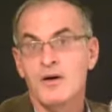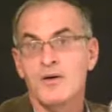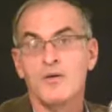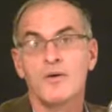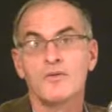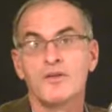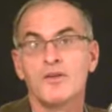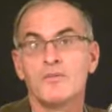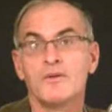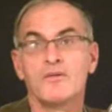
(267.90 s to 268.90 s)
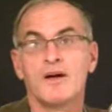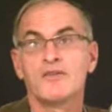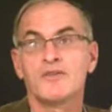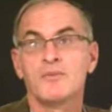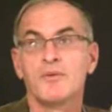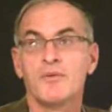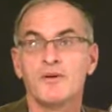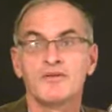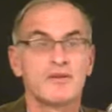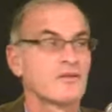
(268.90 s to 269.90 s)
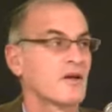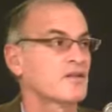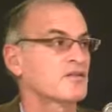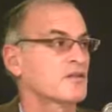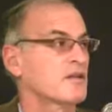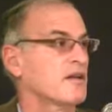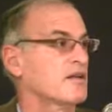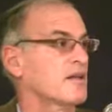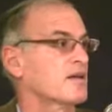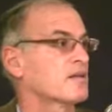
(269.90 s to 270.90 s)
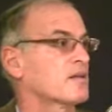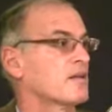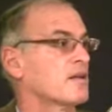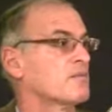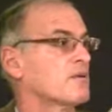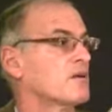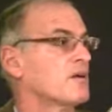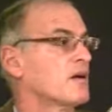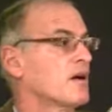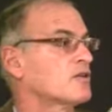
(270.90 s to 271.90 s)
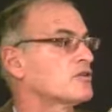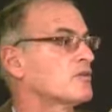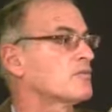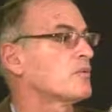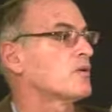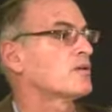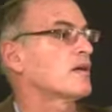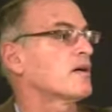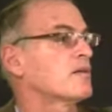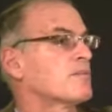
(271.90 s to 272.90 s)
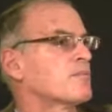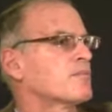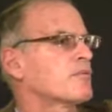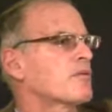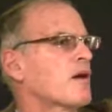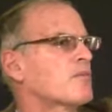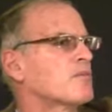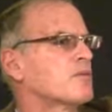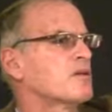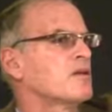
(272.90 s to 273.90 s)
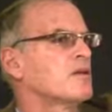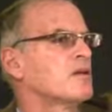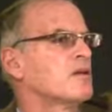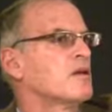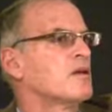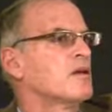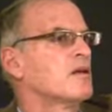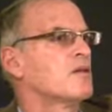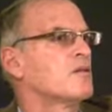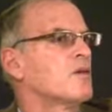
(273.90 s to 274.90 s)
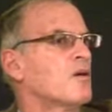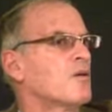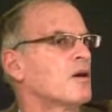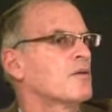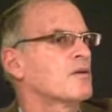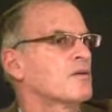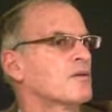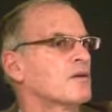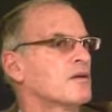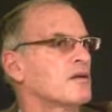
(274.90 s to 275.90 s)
All the human rights reports investigate that claim. I should point out that probably no other